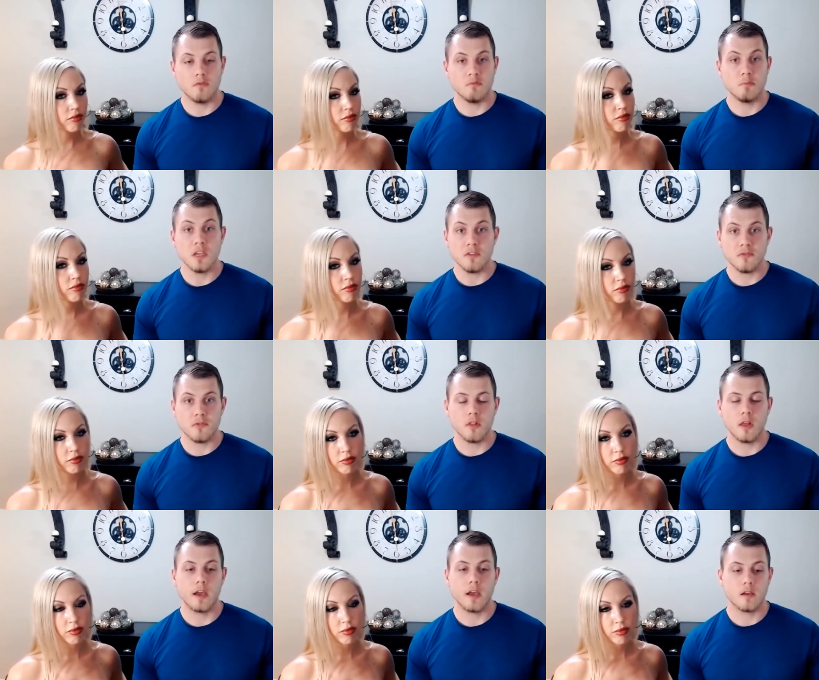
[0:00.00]
Speaker 1: beef,
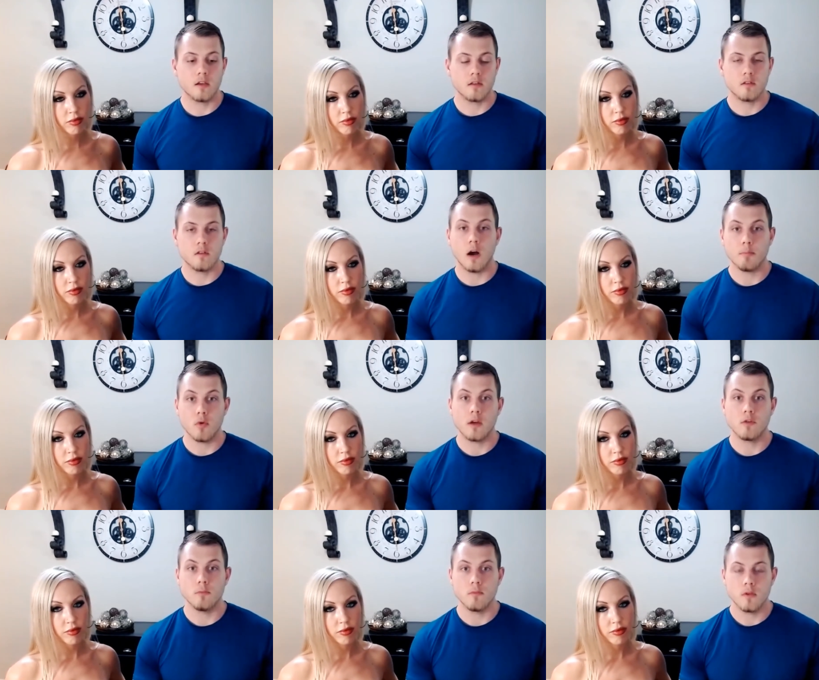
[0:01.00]
like top
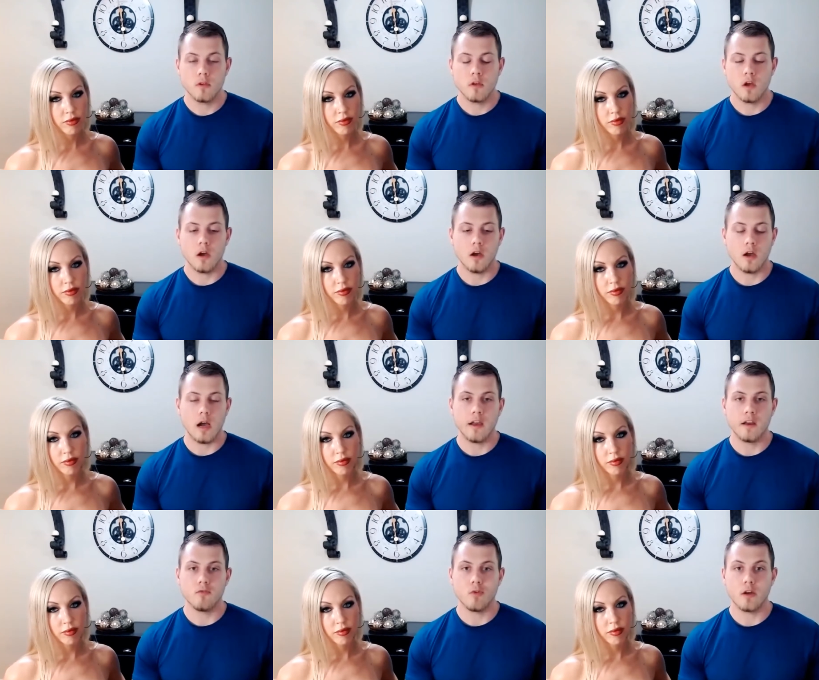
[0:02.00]
round, eye
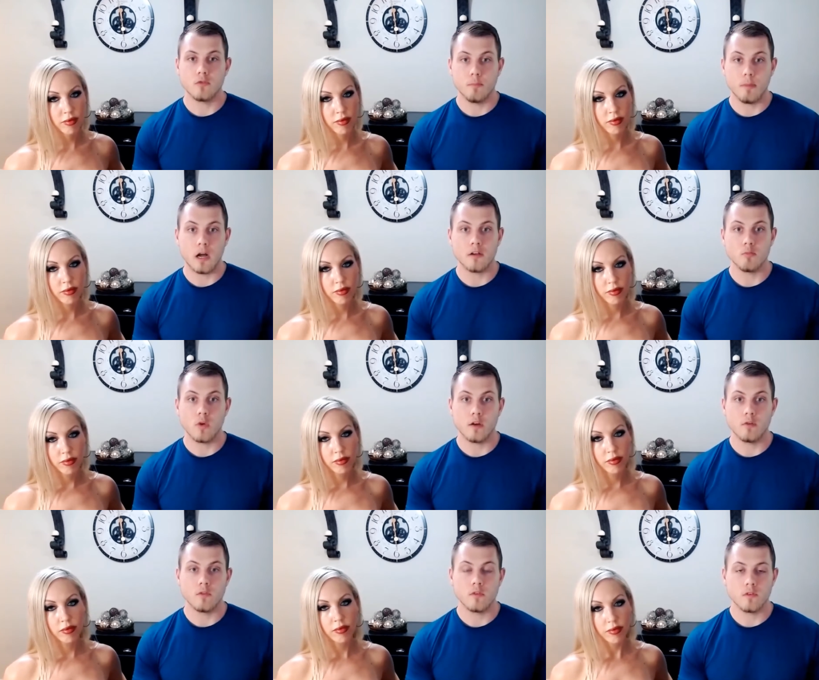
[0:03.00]
of round, bottom
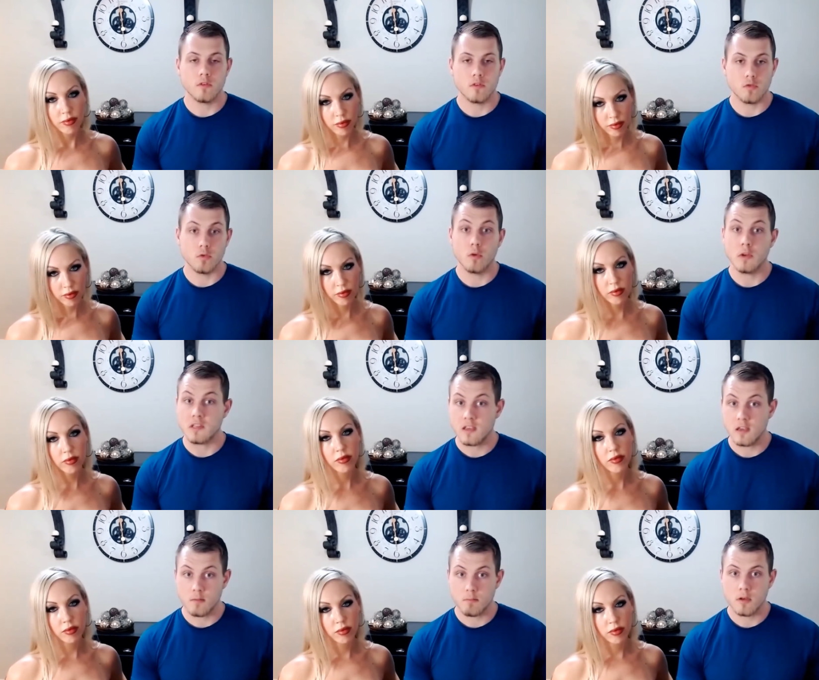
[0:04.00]
round, sirloin
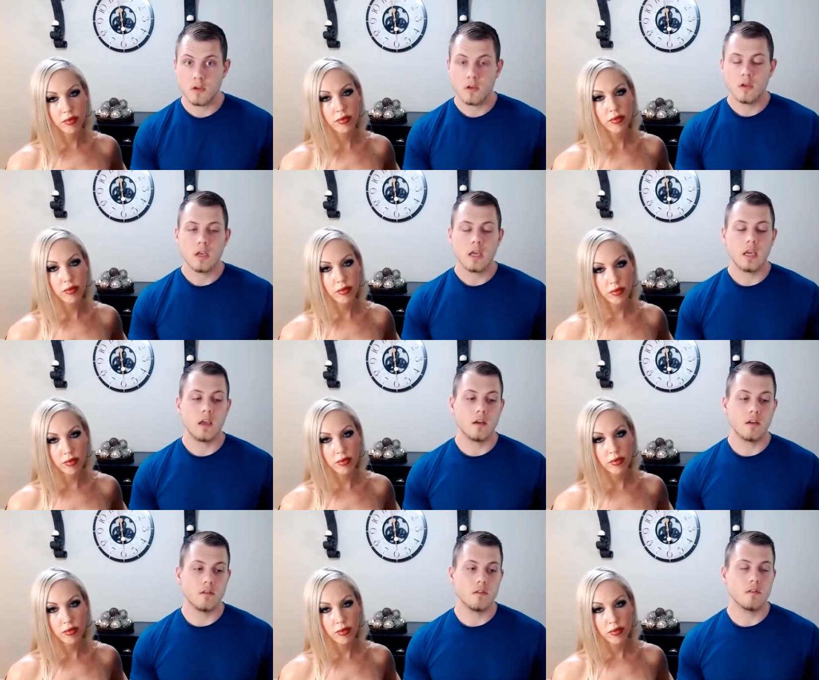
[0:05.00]
tip,
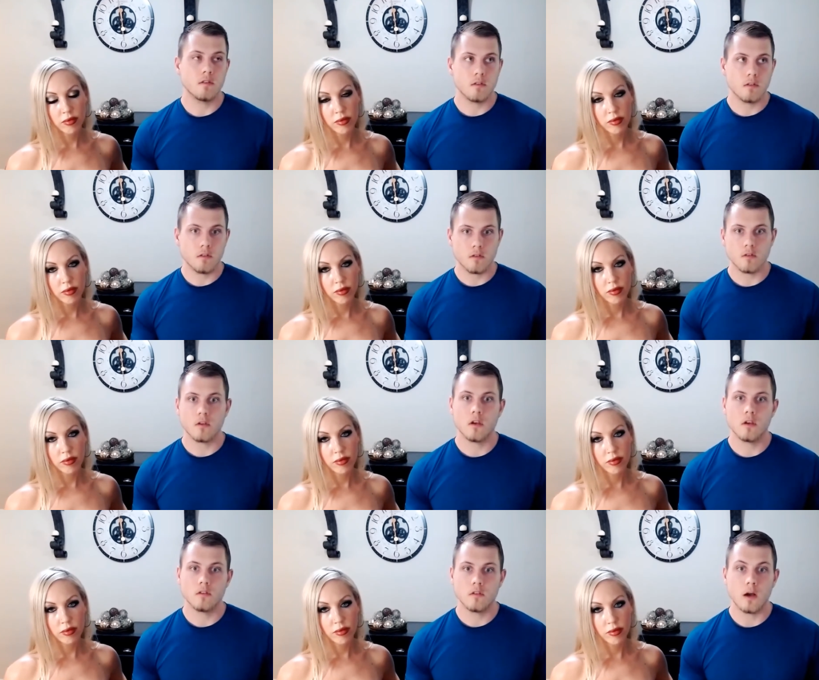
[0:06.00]
and
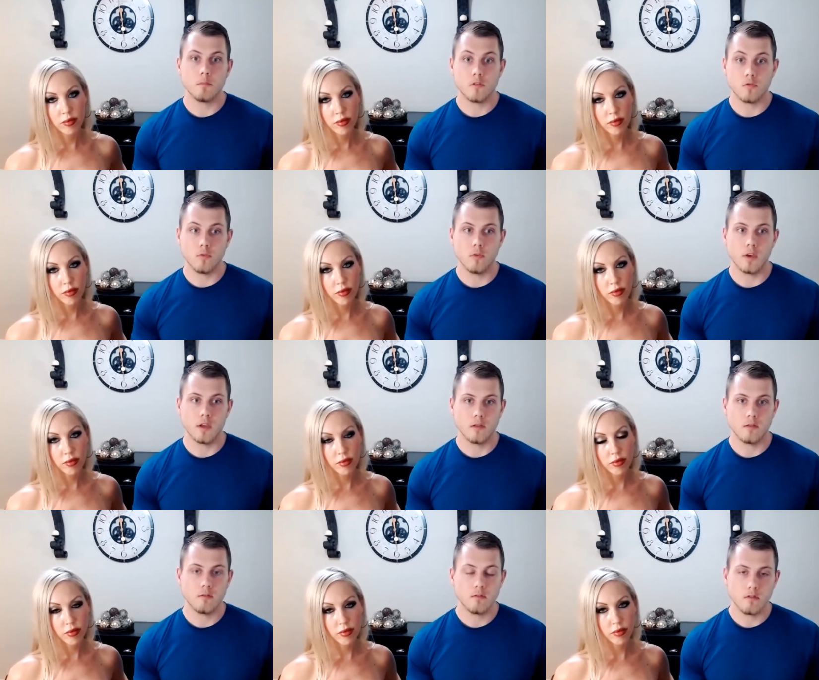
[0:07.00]
top sirloin.
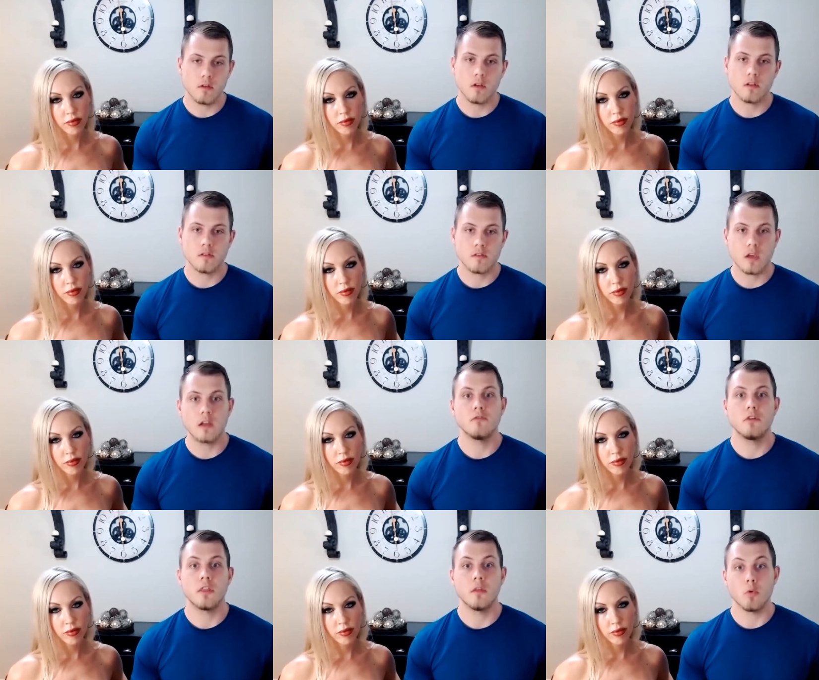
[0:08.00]
It's kind of
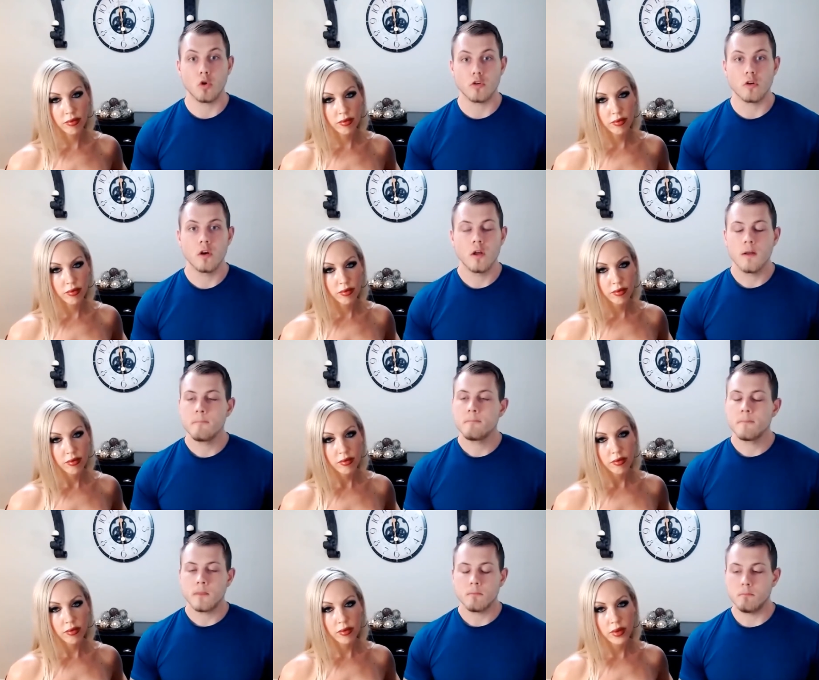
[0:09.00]
on the border.
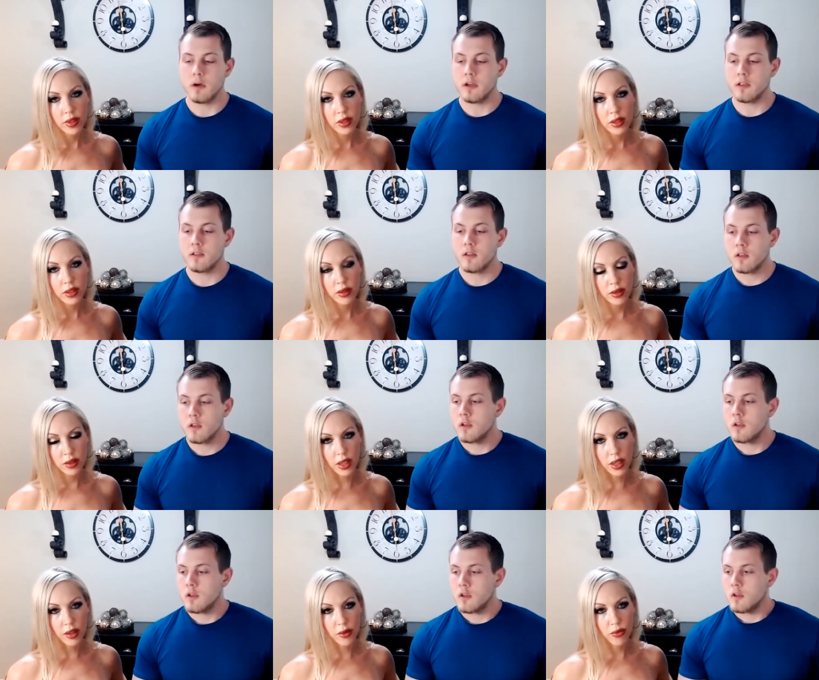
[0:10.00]
But
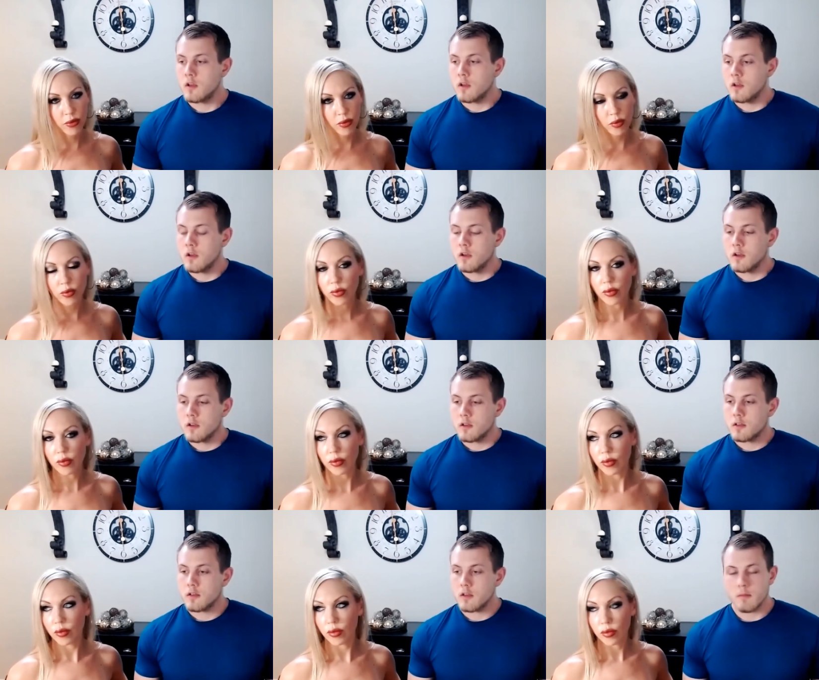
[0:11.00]

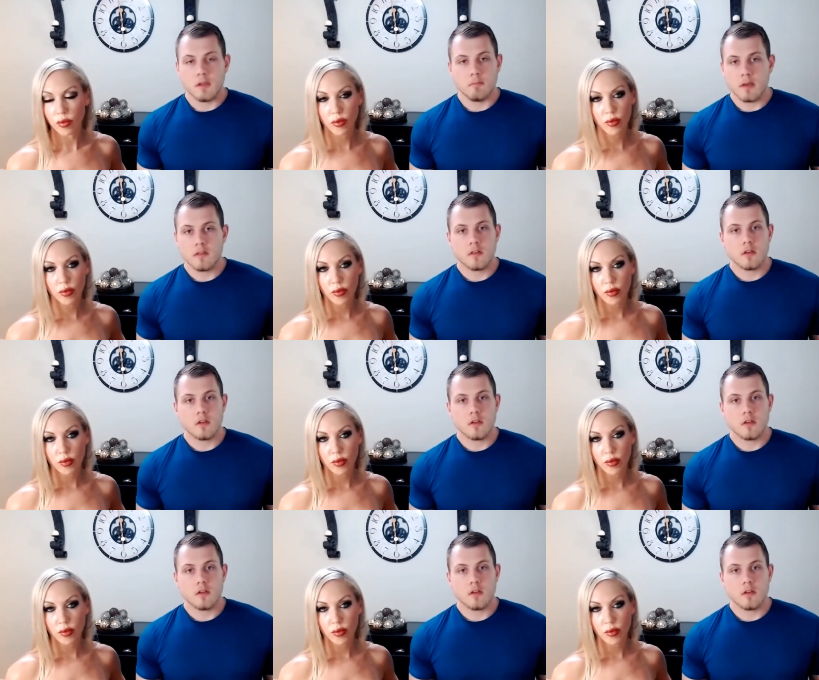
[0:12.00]
I mean, basing your